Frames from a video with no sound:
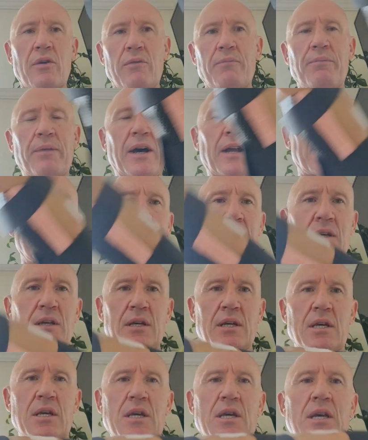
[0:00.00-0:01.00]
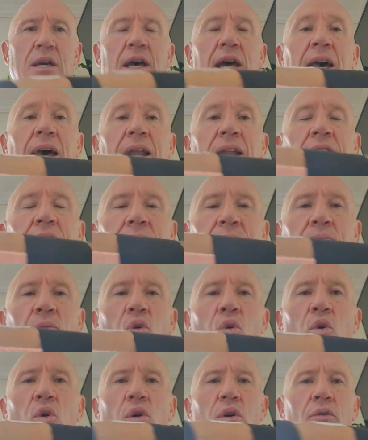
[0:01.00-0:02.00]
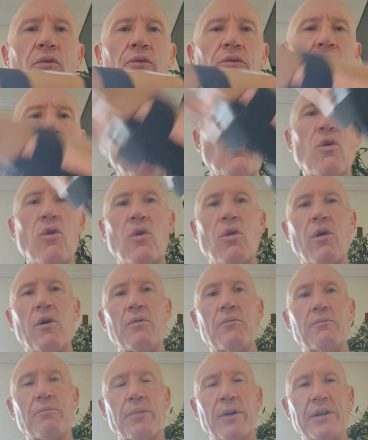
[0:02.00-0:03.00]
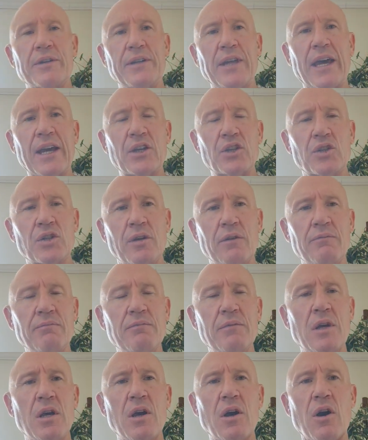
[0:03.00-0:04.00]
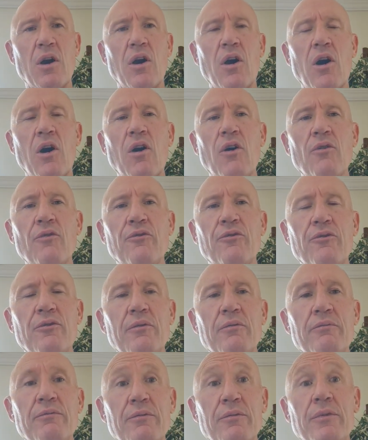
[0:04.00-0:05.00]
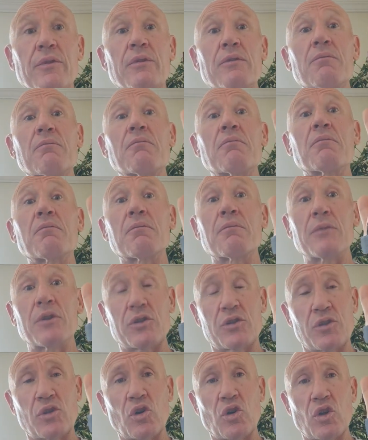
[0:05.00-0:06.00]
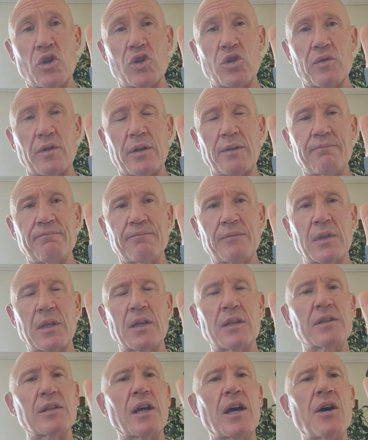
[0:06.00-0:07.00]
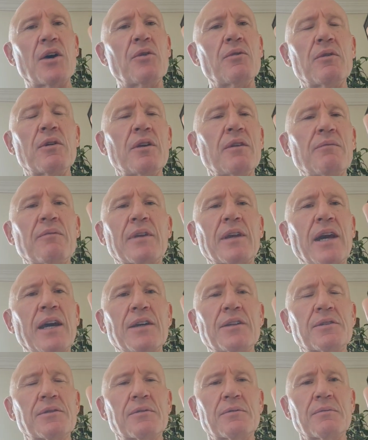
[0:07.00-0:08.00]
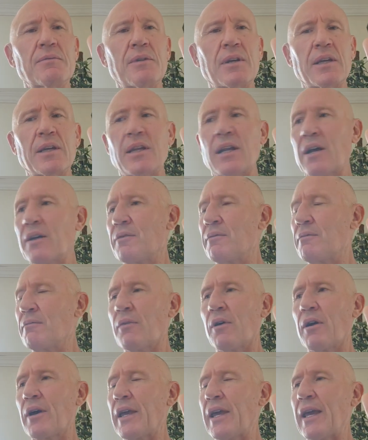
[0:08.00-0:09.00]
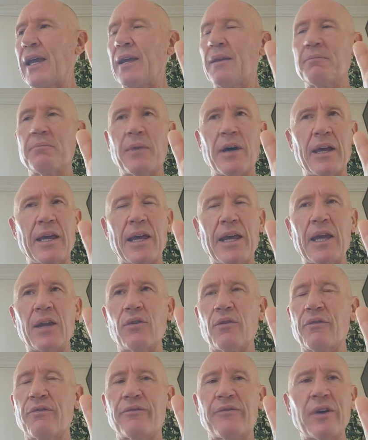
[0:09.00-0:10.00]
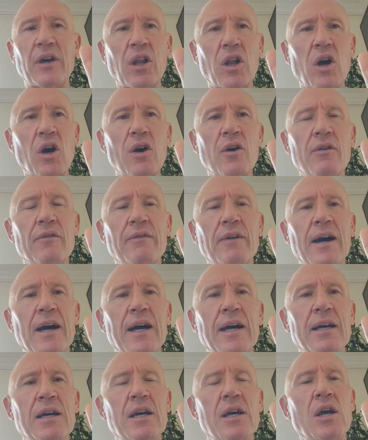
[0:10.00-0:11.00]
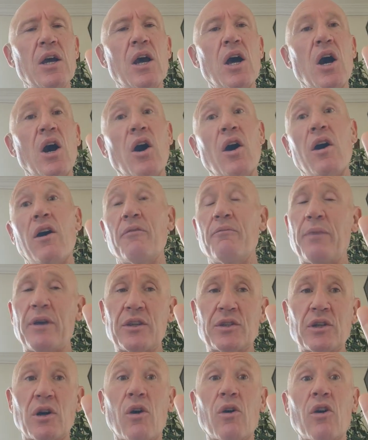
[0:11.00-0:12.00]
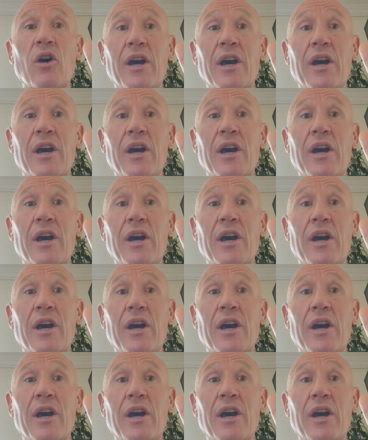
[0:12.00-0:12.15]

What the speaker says: it, and it's more for protection of the surgery. So in case, I hit my hand or fell over, I've been told I